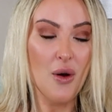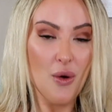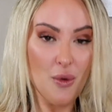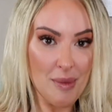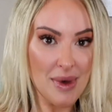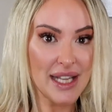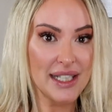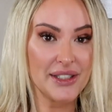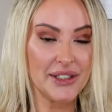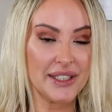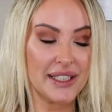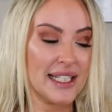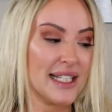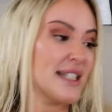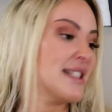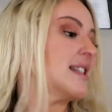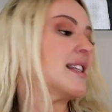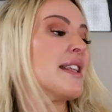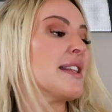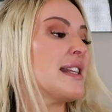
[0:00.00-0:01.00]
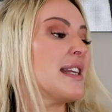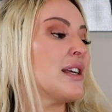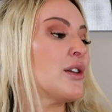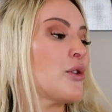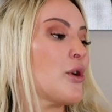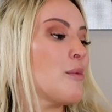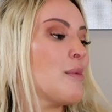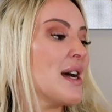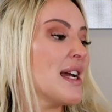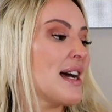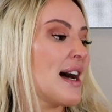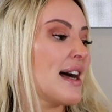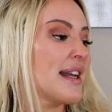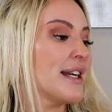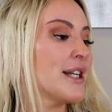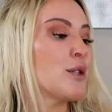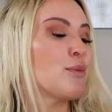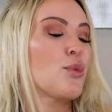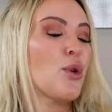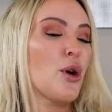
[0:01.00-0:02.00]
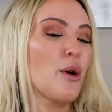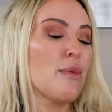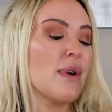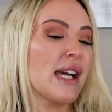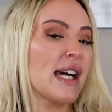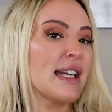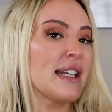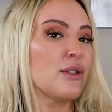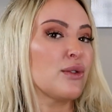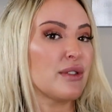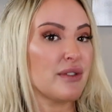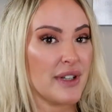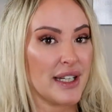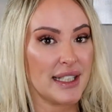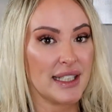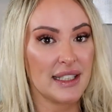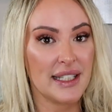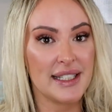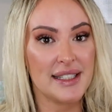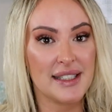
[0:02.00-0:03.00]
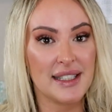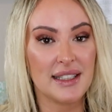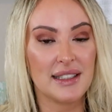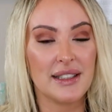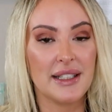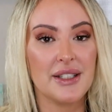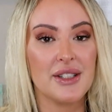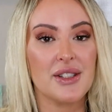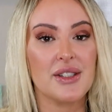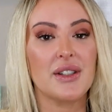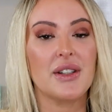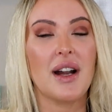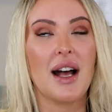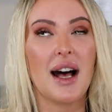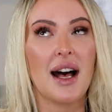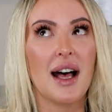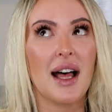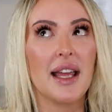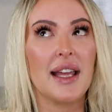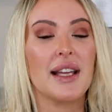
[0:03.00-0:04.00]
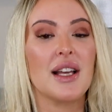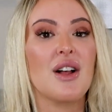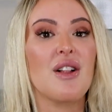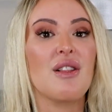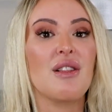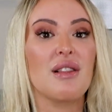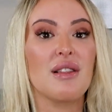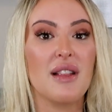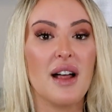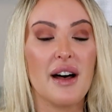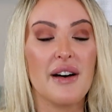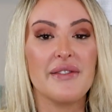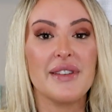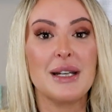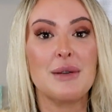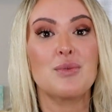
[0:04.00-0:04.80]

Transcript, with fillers: Oh my goodness, the Glowbiotics Biotics Probiotic Revitalizing Cleanser I love.